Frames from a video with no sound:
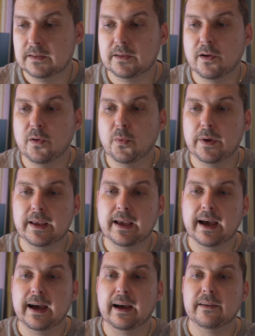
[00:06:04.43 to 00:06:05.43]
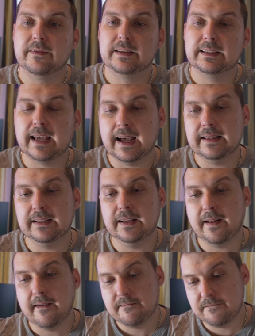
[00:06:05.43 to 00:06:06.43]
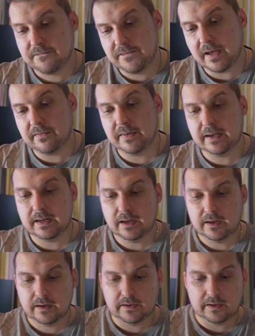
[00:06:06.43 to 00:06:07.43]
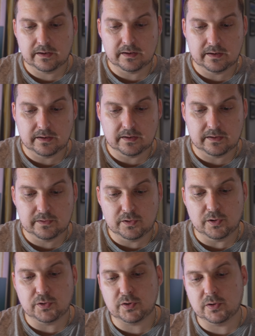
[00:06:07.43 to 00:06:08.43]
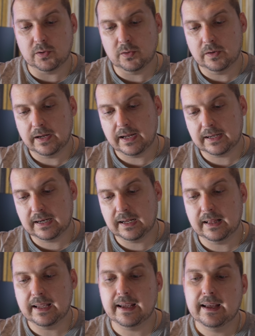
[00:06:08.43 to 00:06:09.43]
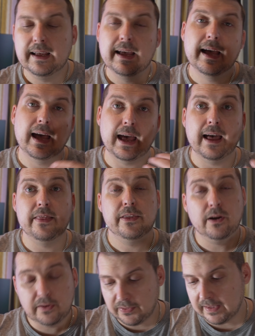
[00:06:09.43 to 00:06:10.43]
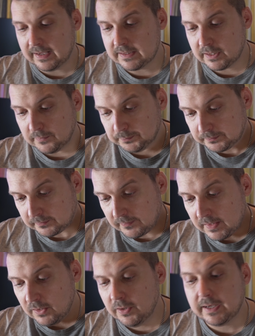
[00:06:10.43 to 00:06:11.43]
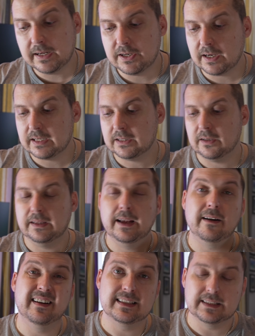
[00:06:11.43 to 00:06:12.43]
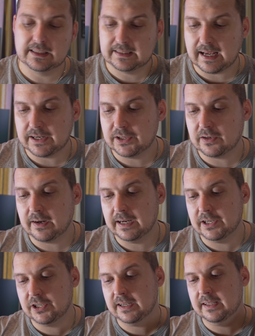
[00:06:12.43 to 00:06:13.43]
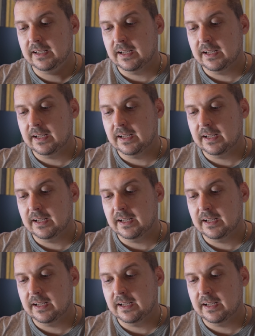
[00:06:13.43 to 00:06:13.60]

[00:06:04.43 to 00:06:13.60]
So we have standard, vivid, neutral, clear, and the only things you can adjust on there is the saturation,